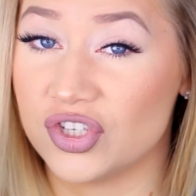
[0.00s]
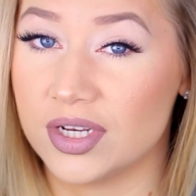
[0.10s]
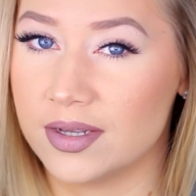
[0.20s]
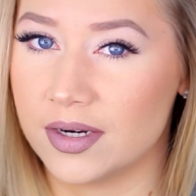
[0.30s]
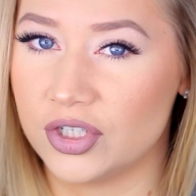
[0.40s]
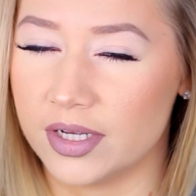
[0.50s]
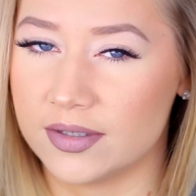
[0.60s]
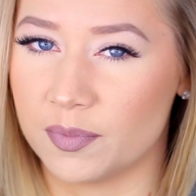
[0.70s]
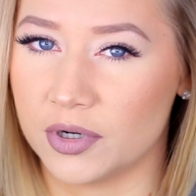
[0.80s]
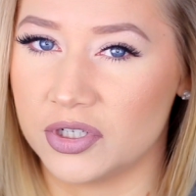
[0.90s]
I just didn't get a
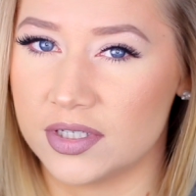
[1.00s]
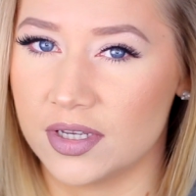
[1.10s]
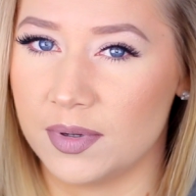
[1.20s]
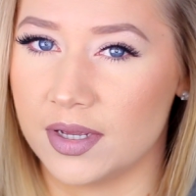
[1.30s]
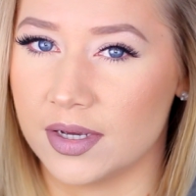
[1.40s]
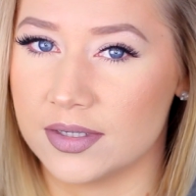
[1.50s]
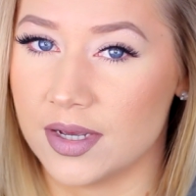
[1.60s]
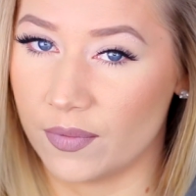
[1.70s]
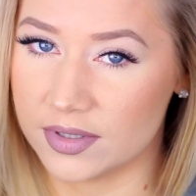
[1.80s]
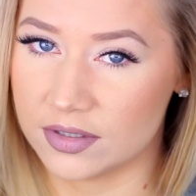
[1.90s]
chance to purchase it because
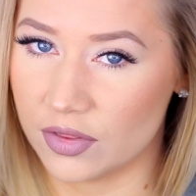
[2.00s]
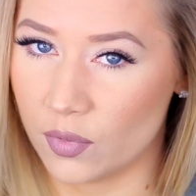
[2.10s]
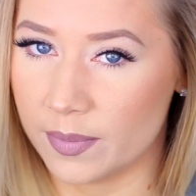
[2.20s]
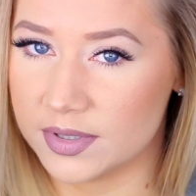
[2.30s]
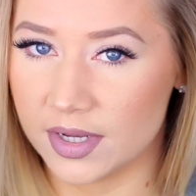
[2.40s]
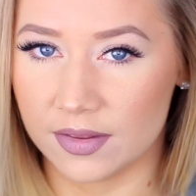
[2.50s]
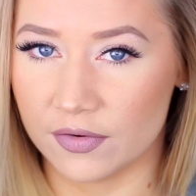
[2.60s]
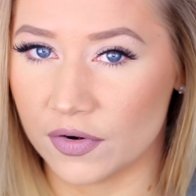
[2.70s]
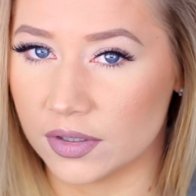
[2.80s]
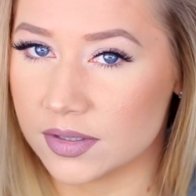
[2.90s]
I wasn't on the website in
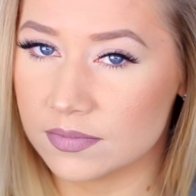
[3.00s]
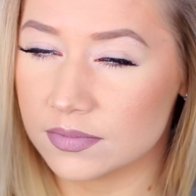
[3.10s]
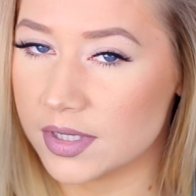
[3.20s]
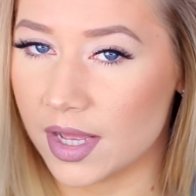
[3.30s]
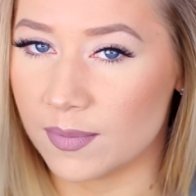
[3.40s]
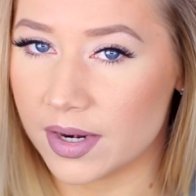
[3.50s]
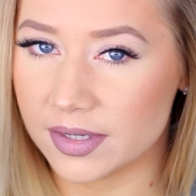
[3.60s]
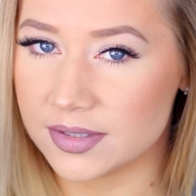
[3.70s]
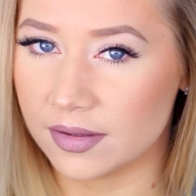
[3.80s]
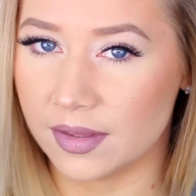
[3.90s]
the first 10
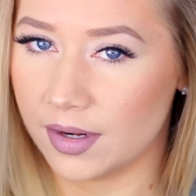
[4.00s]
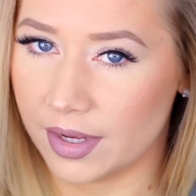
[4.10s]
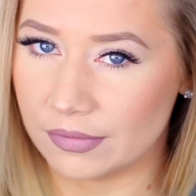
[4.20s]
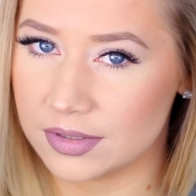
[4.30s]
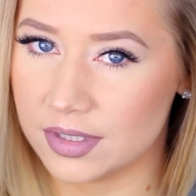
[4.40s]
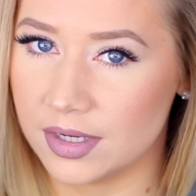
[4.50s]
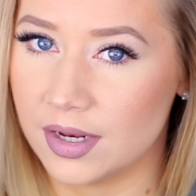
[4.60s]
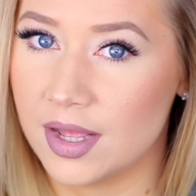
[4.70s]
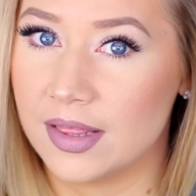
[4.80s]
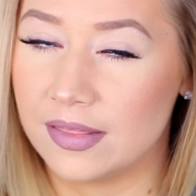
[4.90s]
minutes that they announced
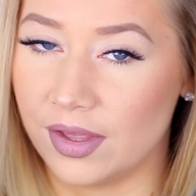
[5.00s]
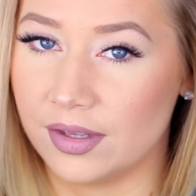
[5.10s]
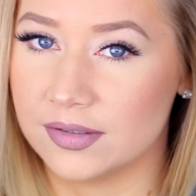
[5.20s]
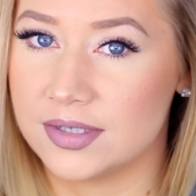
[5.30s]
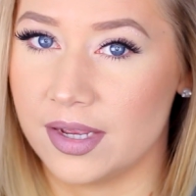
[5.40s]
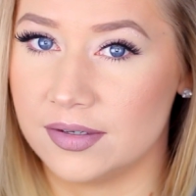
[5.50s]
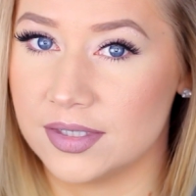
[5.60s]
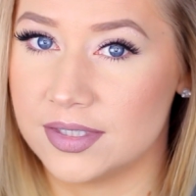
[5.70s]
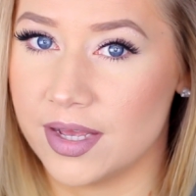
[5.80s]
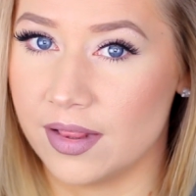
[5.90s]
it things tend
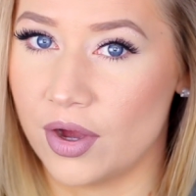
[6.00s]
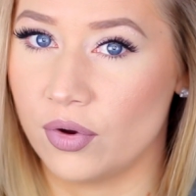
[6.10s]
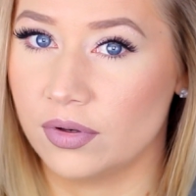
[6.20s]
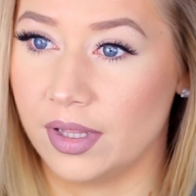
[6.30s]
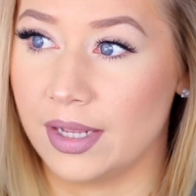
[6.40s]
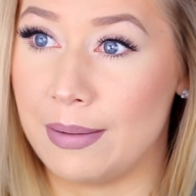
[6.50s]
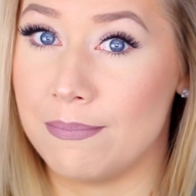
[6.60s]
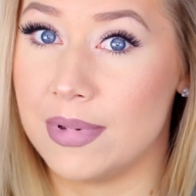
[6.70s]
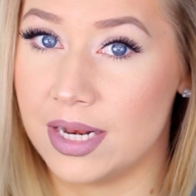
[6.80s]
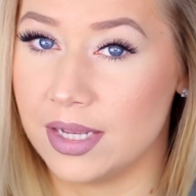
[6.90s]
to sell out like
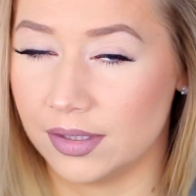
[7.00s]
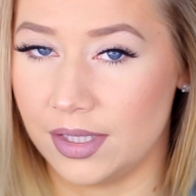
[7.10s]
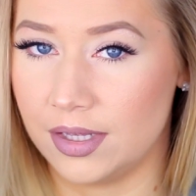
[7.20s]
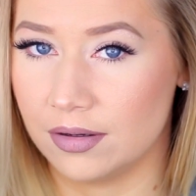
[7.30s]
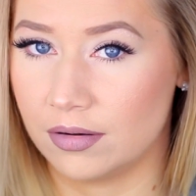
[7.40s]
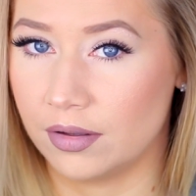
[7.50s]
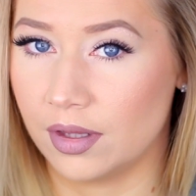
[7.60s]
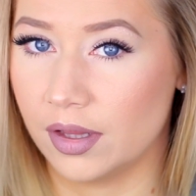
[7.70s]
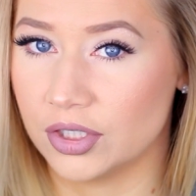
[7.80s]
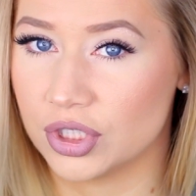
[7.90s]
immediately on
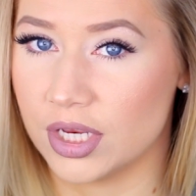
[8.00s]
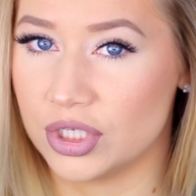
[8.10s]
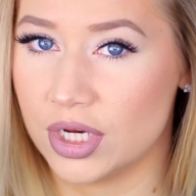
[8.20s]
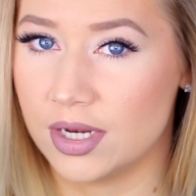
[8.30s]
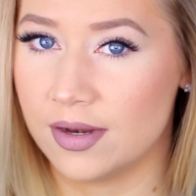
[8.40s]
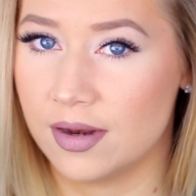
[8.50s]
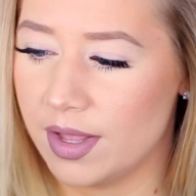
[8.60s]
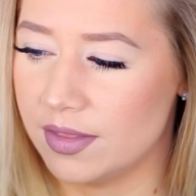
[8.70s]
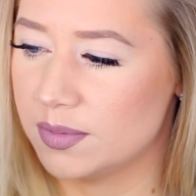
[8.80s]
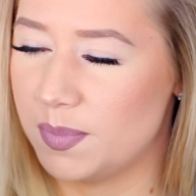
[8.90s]
the Lush Kitchen.
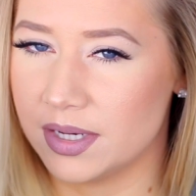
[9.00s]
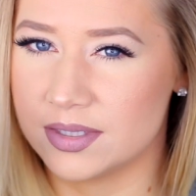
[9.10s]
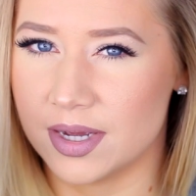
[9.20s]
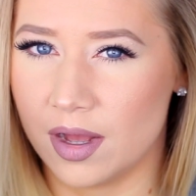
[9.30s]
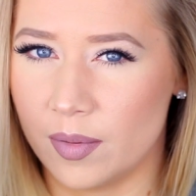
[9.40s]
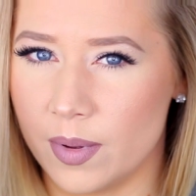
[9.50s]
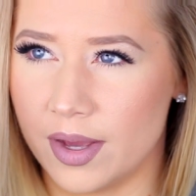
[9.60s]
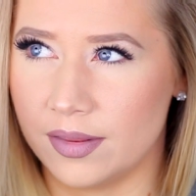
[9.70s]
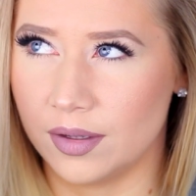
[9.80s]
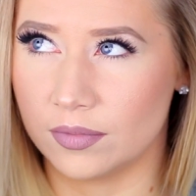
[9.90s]
And this big tub,
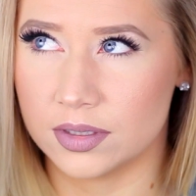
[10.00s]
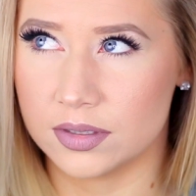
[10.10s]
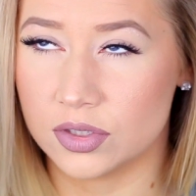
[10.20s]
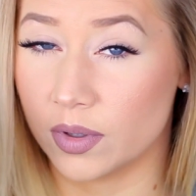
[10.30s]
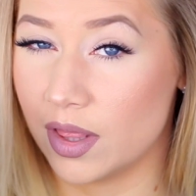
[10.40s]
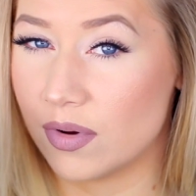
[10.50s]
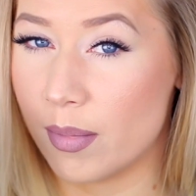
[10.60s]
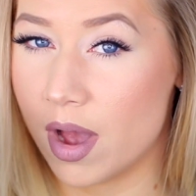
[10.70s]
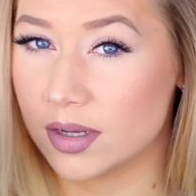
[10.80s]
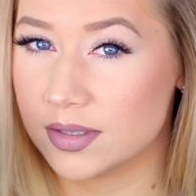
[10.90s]
I think was 23
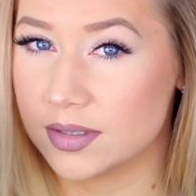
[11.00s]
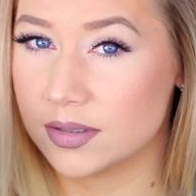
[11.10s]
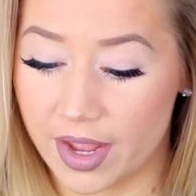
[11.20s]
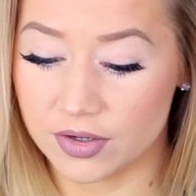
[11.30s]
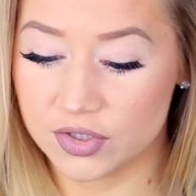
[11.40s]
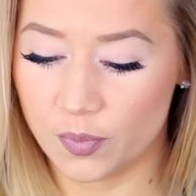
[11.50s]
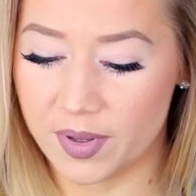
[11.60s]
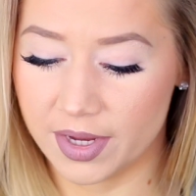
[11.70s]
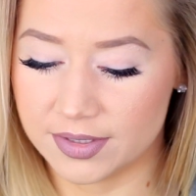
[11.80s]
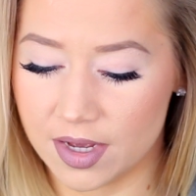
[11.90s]
bucks. I also
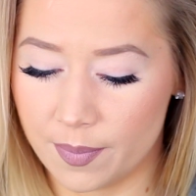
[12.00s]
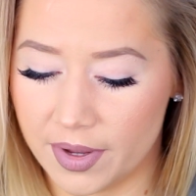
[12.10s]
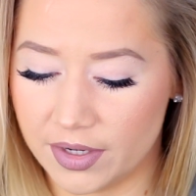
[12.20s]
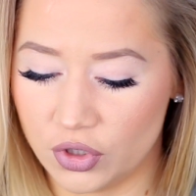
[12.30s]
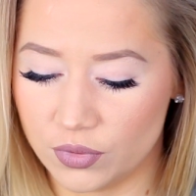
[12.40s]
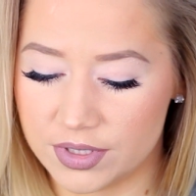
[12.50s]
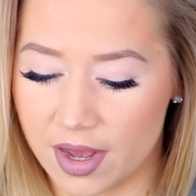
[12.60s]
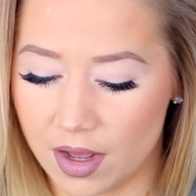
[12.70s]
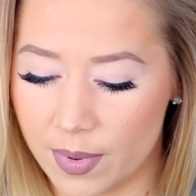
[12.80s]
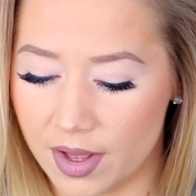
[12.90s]
picked up a new
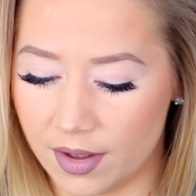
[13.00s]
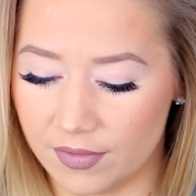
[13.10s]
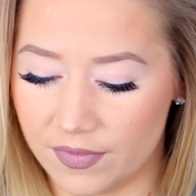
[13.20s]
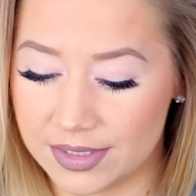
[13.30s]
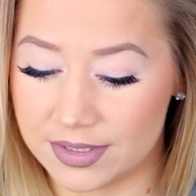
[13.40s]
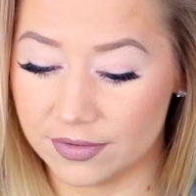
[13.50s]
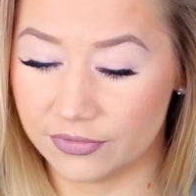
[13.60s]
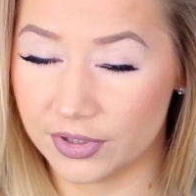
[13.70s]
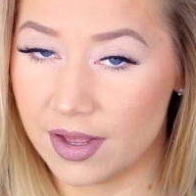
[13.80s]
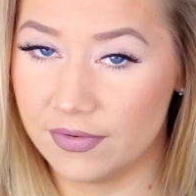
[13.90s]
tub of
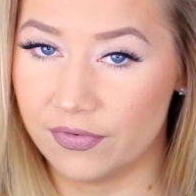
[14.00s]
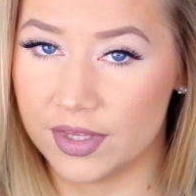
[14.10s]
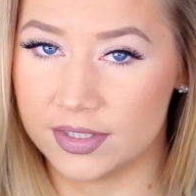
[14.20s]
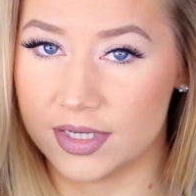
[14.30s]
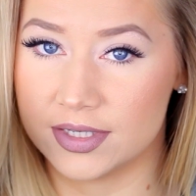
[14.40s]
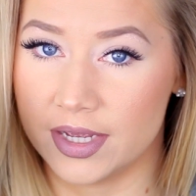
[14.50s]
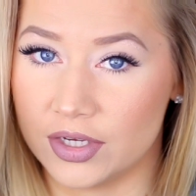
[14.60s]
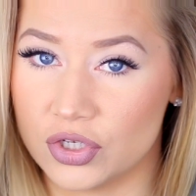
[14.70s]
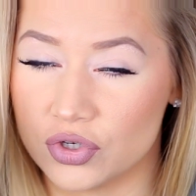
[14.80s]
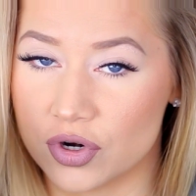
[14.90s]
D'Fluff. This is
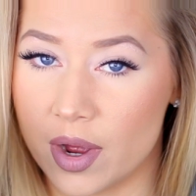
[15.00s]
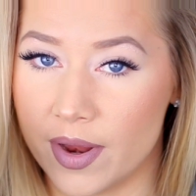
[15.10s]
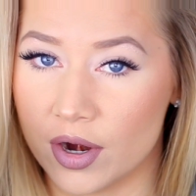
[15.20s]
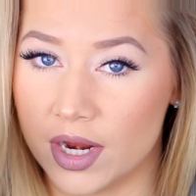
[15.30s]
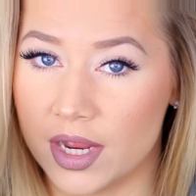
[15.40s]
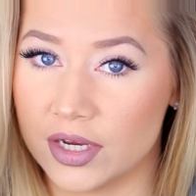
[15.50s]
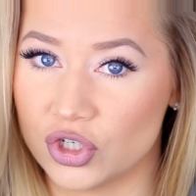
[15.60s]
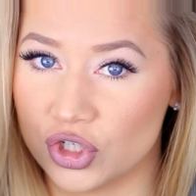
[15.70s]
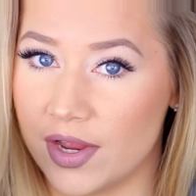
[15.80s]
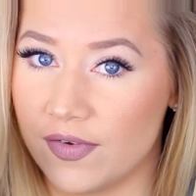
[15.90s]
a strawberry
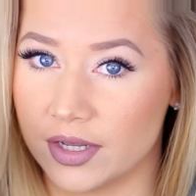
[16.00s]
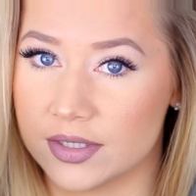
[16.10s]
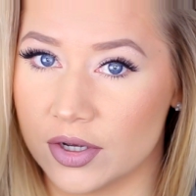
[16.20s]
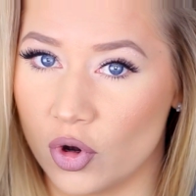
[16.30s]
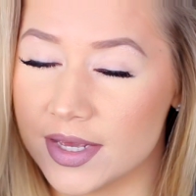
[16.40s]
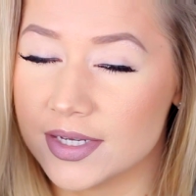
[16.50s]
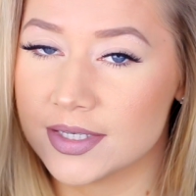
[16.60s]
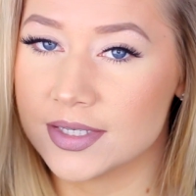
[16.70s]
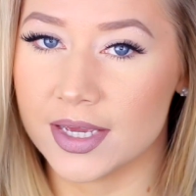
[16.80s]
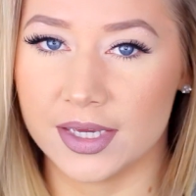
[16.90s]
shaving soap.
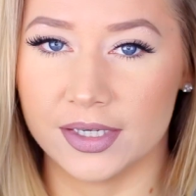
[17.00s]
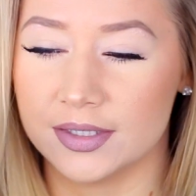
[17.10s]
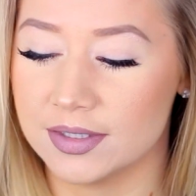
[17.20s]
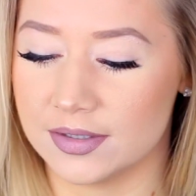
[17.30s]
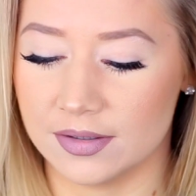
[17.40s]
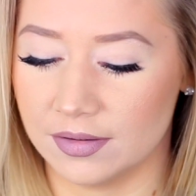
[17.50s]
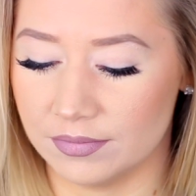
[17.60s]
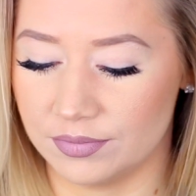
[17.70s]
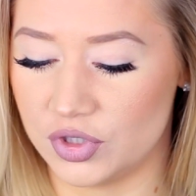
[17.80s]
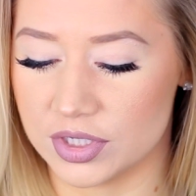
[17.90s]
This is
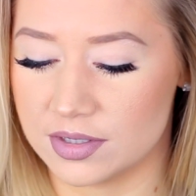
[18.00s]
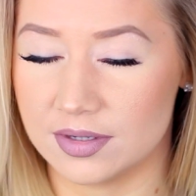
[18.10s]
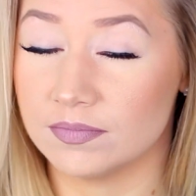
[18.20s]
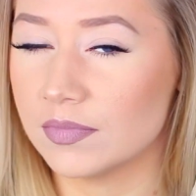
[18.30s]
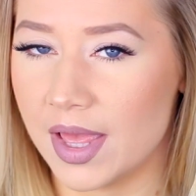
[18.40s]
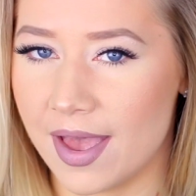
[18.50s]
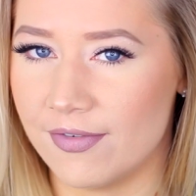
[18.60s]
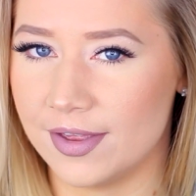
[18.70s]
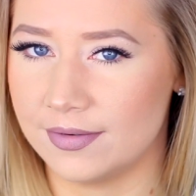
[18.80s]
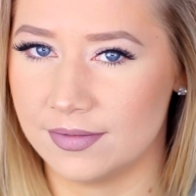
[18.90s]
just
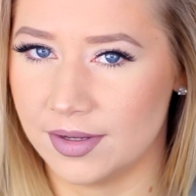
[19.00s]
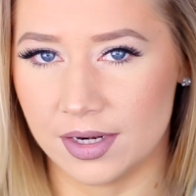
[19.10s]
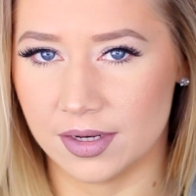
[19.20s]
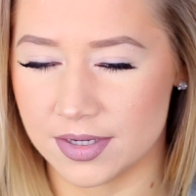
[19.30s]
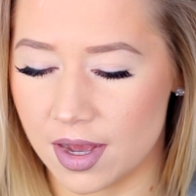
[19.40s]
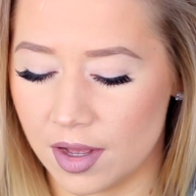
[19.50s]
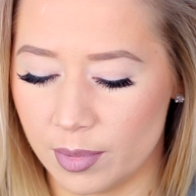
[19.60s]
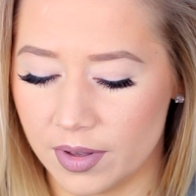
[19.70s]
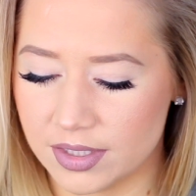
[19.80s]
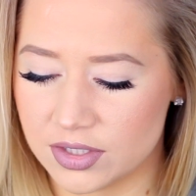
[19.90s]
heaven in a
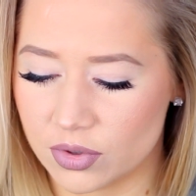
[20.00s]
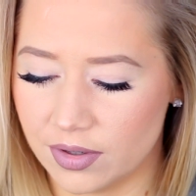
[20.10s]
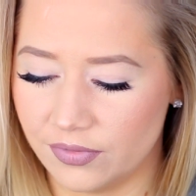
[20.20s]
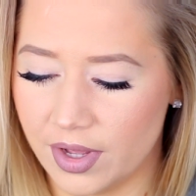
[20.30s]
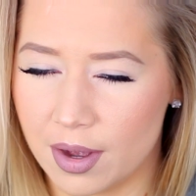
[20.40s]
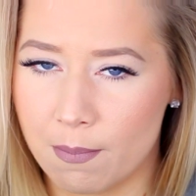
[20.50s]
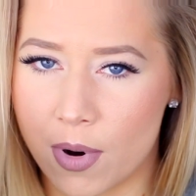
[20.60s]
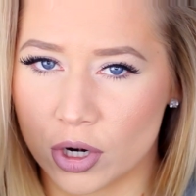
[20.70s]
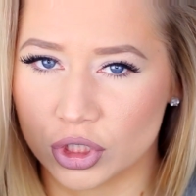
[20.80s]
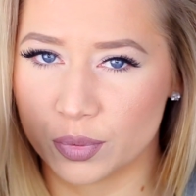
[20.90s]
tub. It's sort of like a
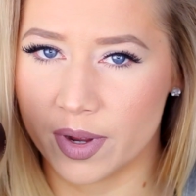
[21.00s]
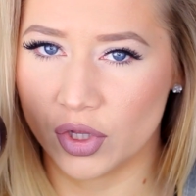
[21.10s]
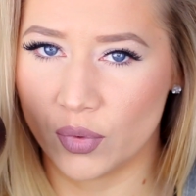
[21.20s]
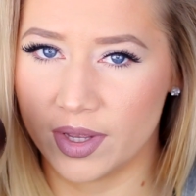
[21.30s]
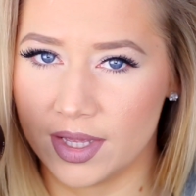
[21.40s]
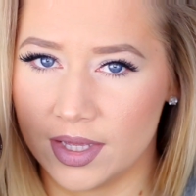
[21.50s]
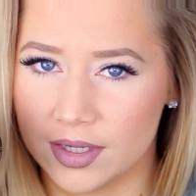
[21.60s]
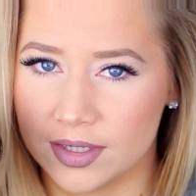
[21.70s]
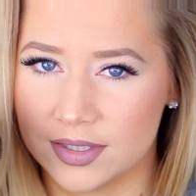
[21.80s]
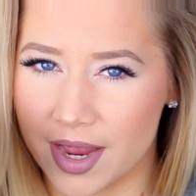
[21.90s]

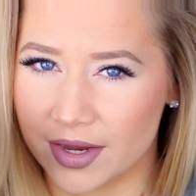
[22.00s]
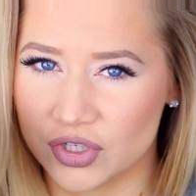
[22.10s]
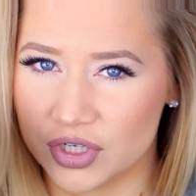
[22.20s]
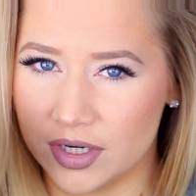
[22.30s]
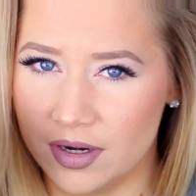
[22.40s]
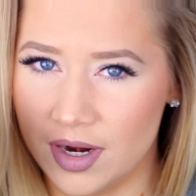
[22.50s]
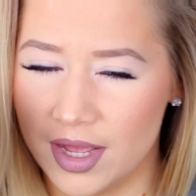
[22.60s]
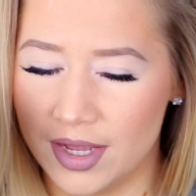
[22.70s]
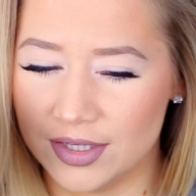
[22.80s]
marshmallowy texture.